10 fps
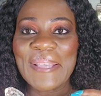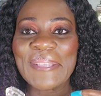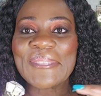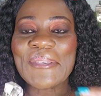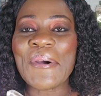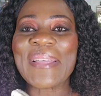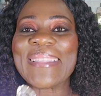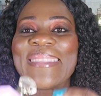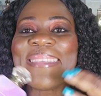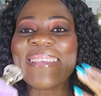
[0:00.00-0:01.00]
So
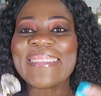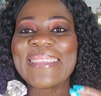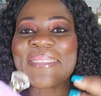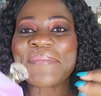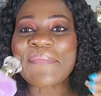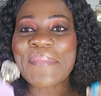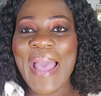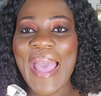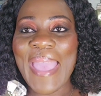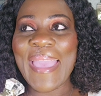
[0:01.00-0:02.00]
this is
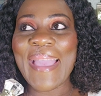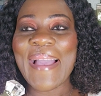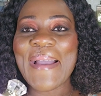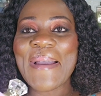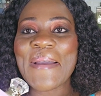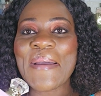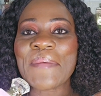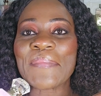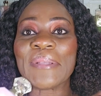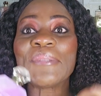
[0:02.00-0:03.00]
my
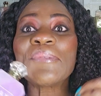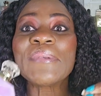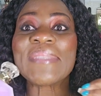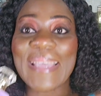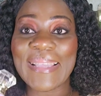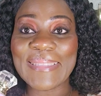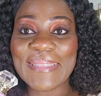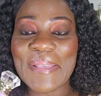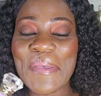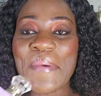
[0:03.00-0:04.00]
2
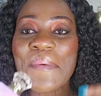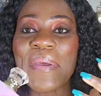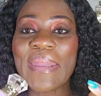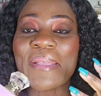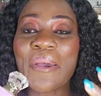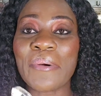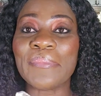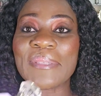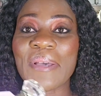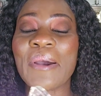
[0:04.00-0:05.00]
cents when it
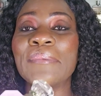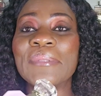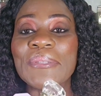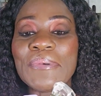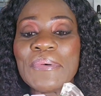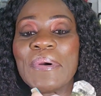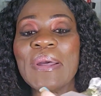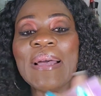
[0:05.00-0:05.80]
comes on to